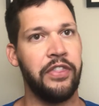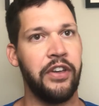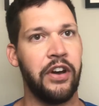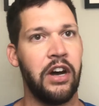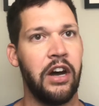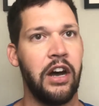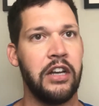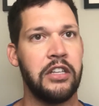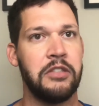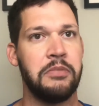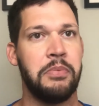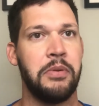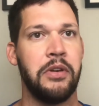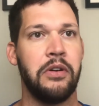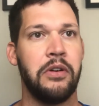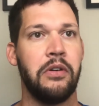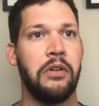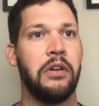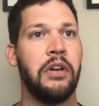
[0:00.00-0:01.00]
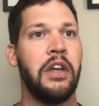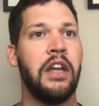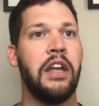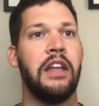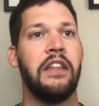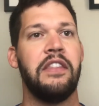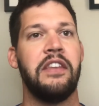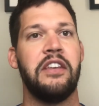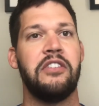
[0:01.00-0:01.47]
the hospital.
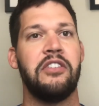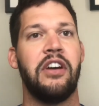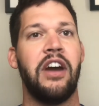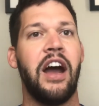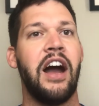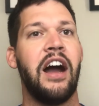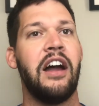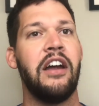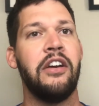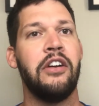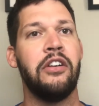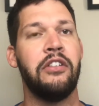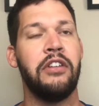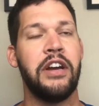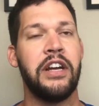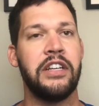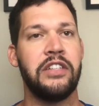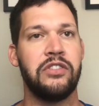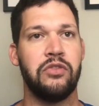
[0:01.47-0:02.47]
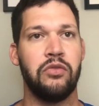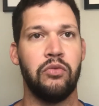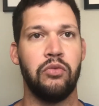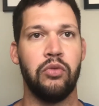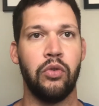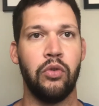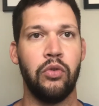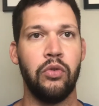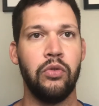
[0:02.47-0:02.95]
These are IRS
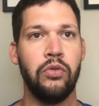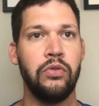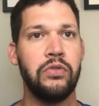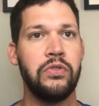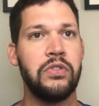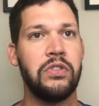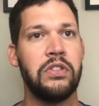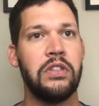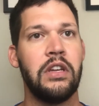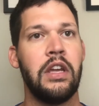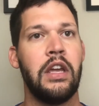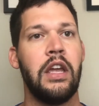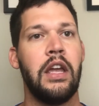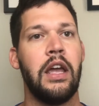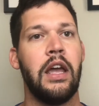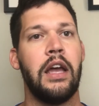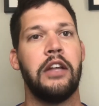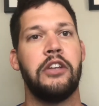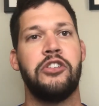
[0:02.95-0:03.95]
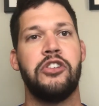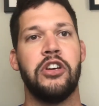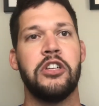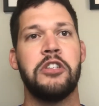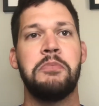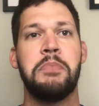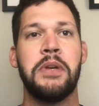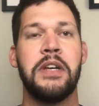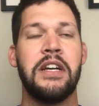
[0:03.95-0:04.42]
rules.
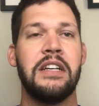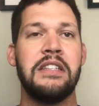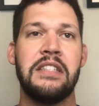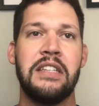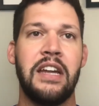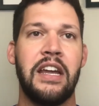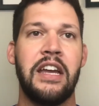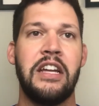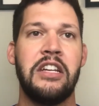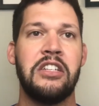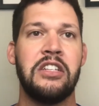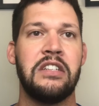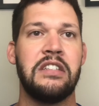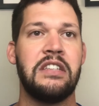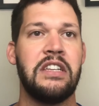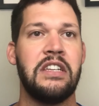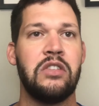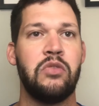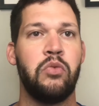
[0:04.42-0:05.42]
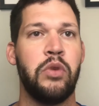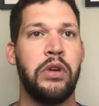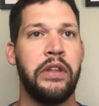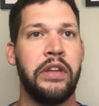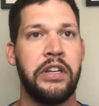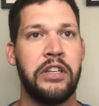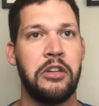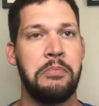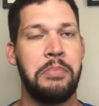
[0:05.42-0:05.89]
Just because an agency is
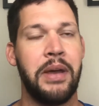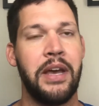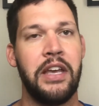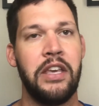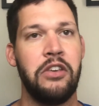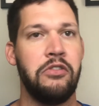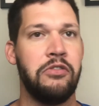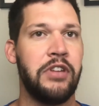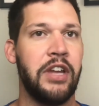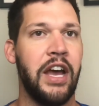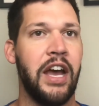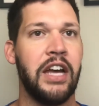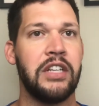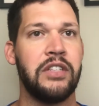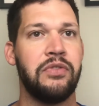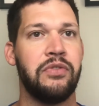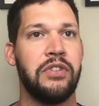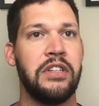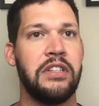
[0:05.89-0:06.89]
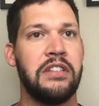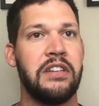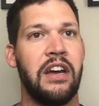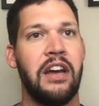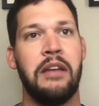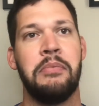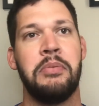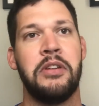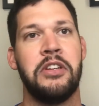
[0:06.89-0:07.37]
willing to pay you tax-free
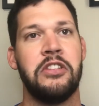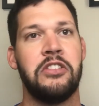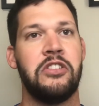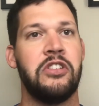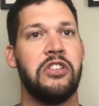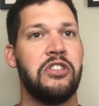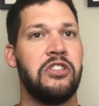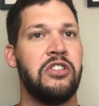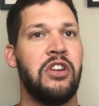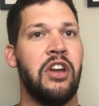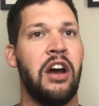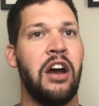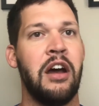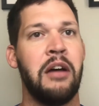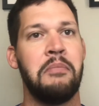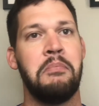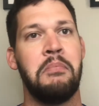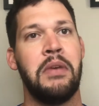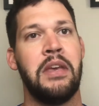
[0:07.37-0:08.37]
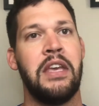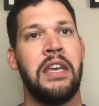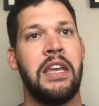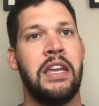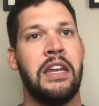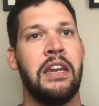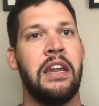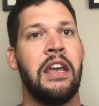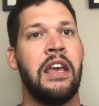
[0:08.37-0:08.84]
stipends does not mean